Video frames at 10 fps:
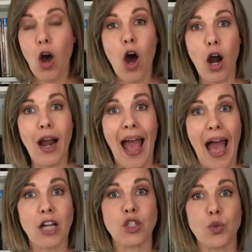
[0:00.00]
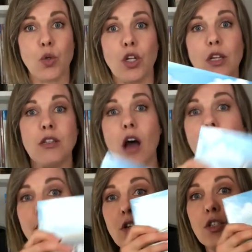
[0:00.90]
are actual
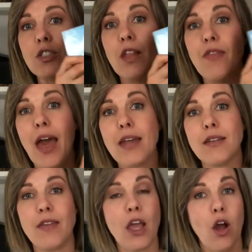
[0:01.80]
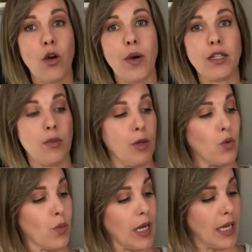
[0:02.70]
novels that they are going to be
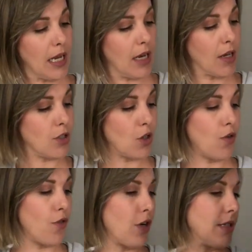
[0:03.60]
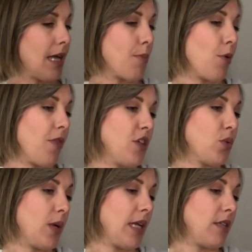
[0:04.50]
reading. So for example,
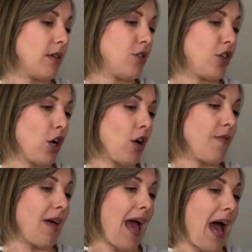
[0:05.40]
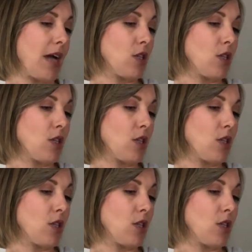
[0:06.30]
this one is Sheriff at